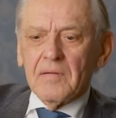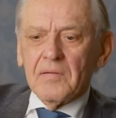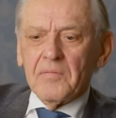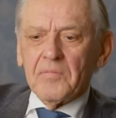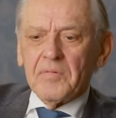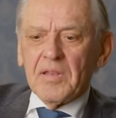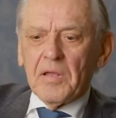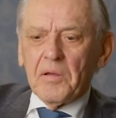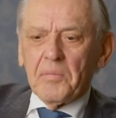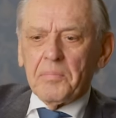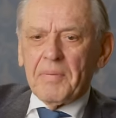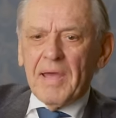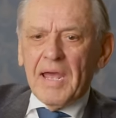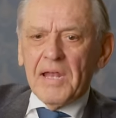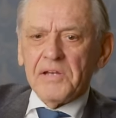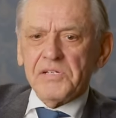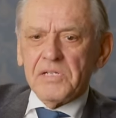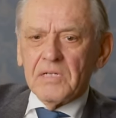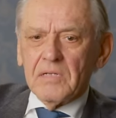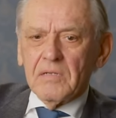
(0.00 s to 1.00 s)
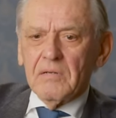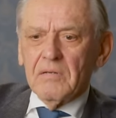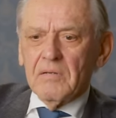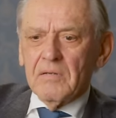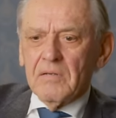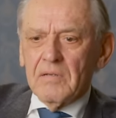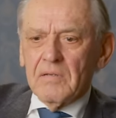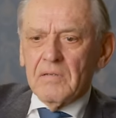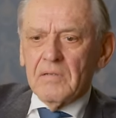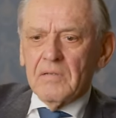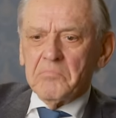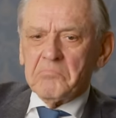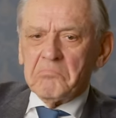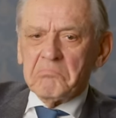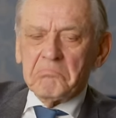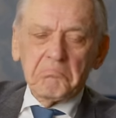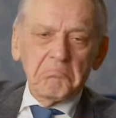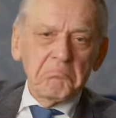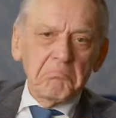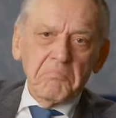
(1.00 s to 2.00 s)
Without passion,
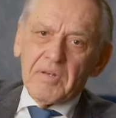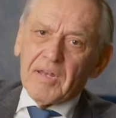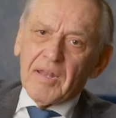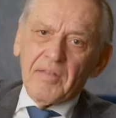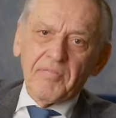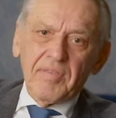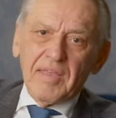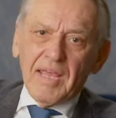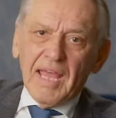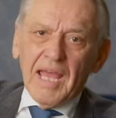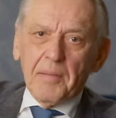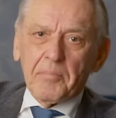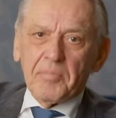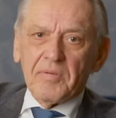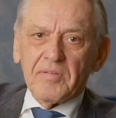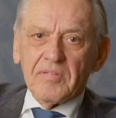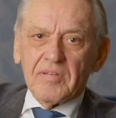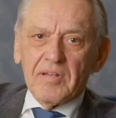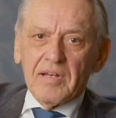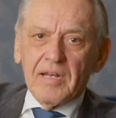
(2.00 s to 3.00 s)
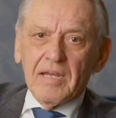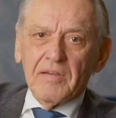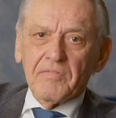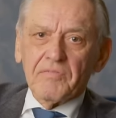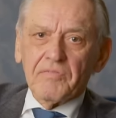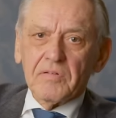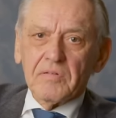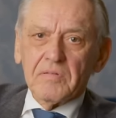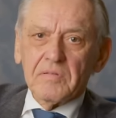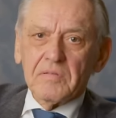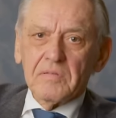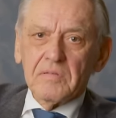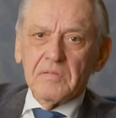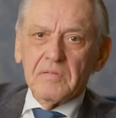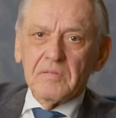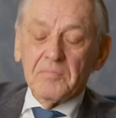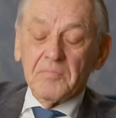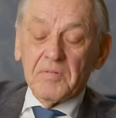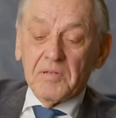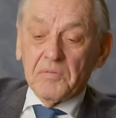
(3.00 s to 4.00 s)
nothing happens in life.
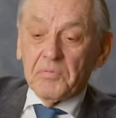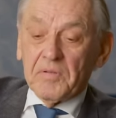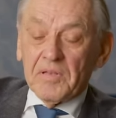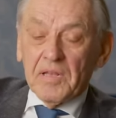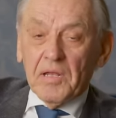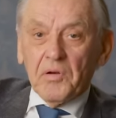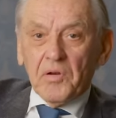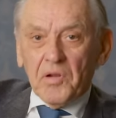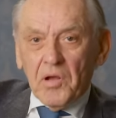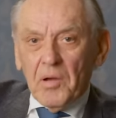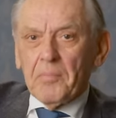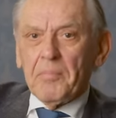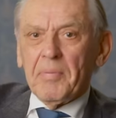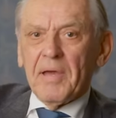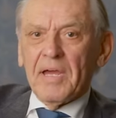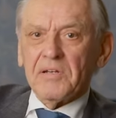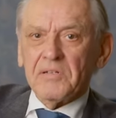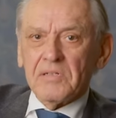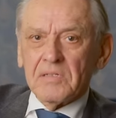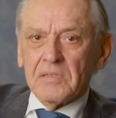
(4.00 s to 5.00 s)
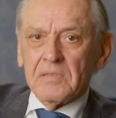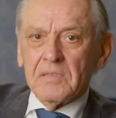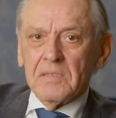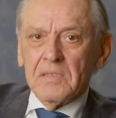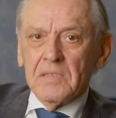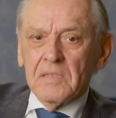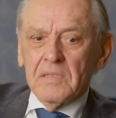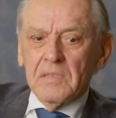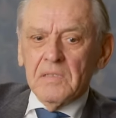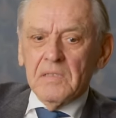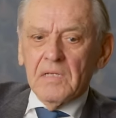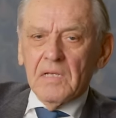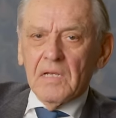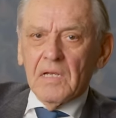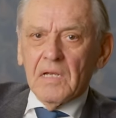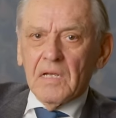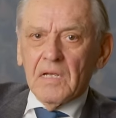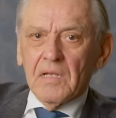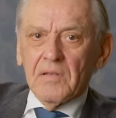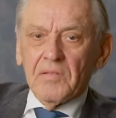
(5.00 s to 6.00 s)
But without compassion,
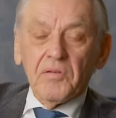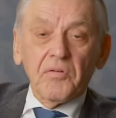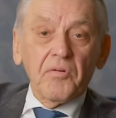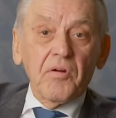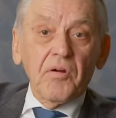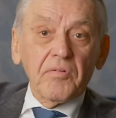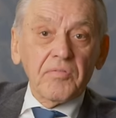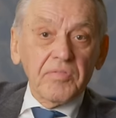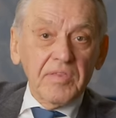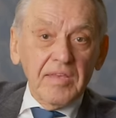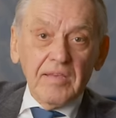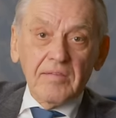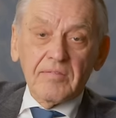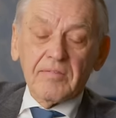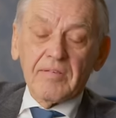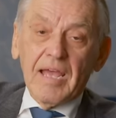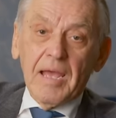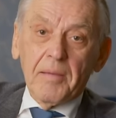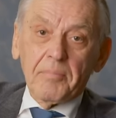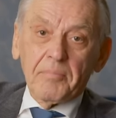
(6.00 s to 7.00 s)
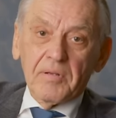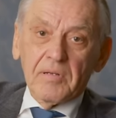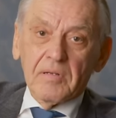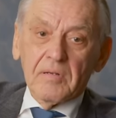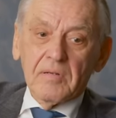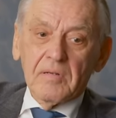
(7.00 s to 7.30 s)
the wrong things happen.